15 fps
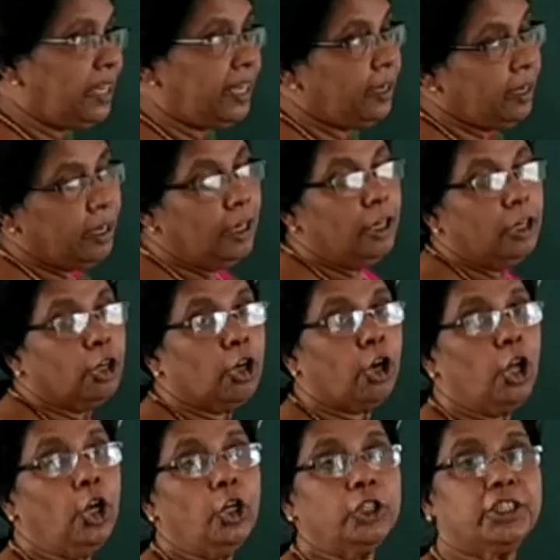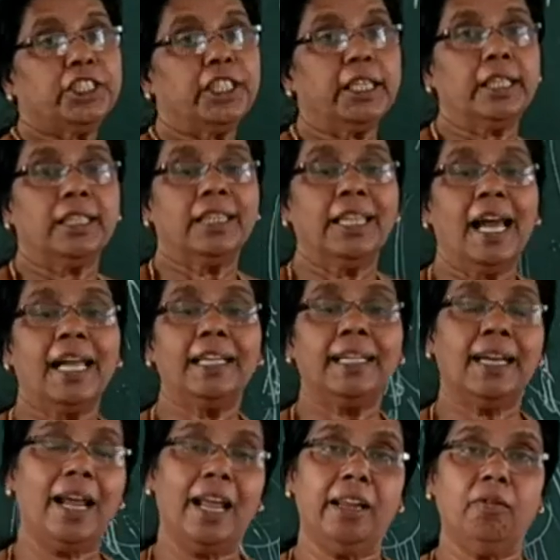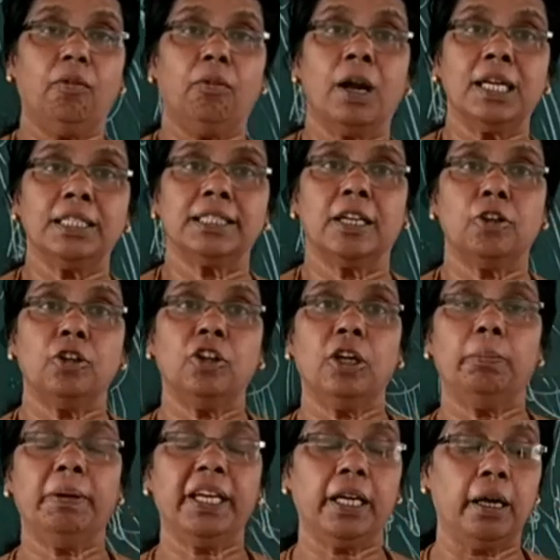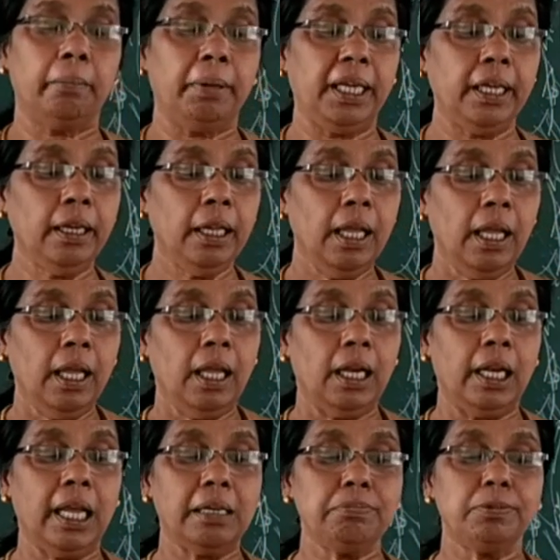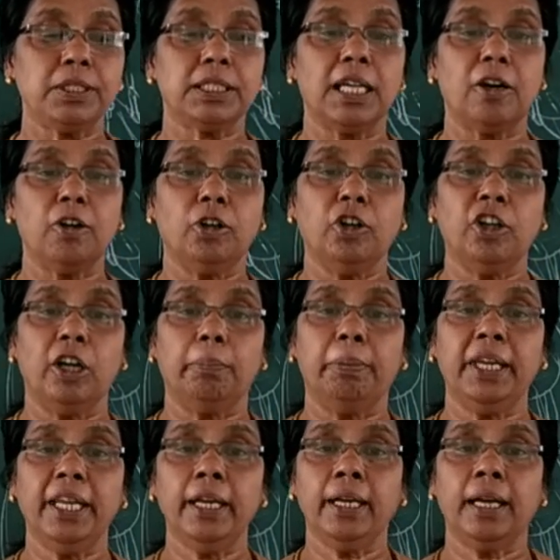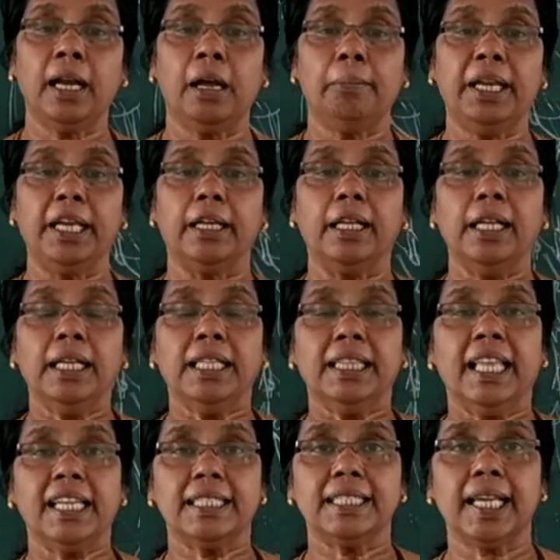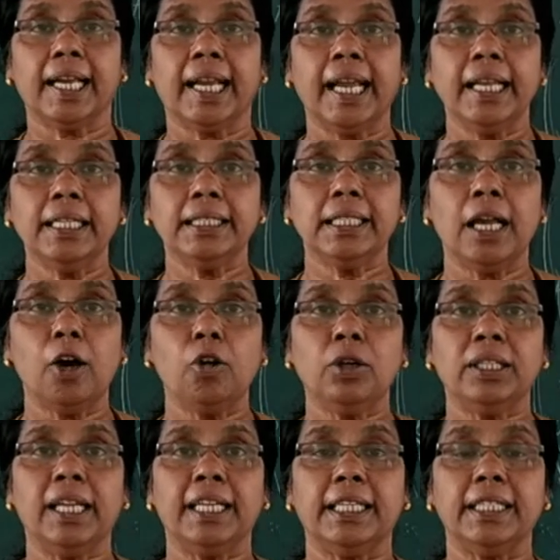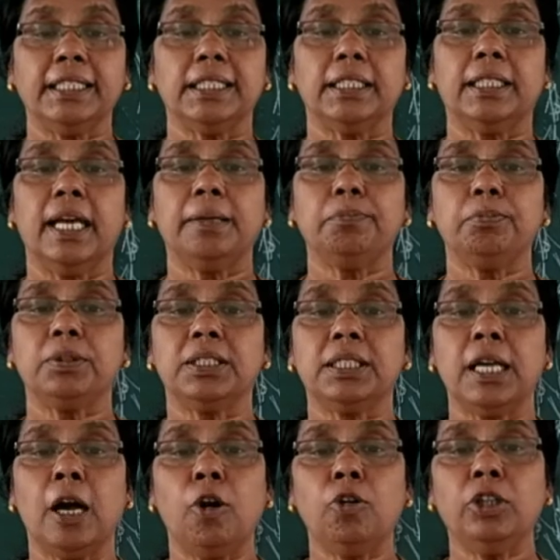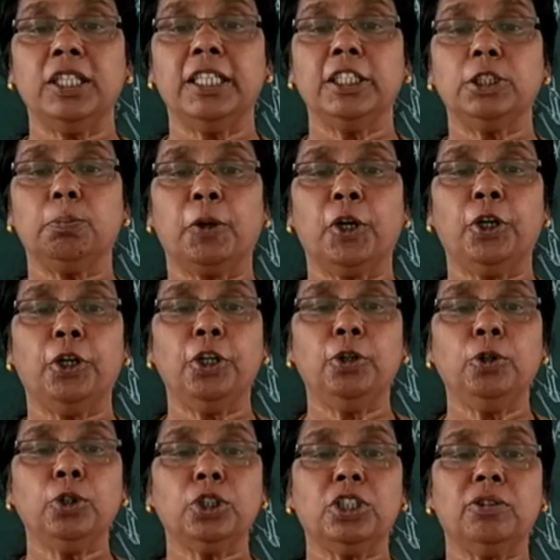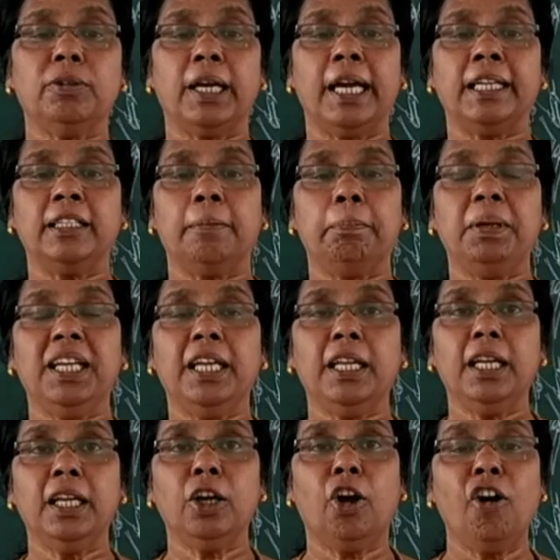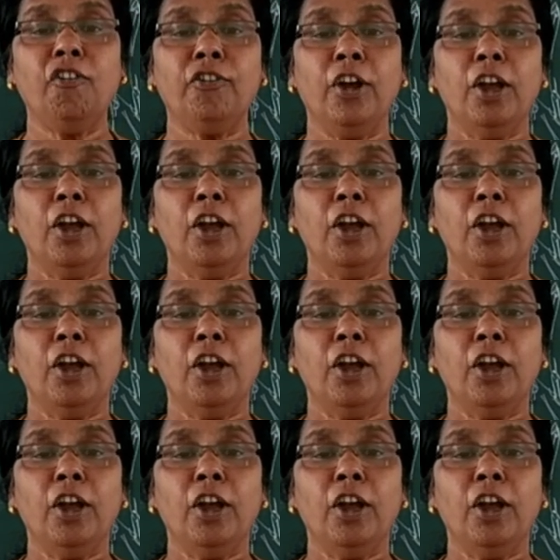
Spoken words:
be closing. That time what sound will be coming? Lup sound will be coming. The second sound, that is duck sound, is produced at the beginning of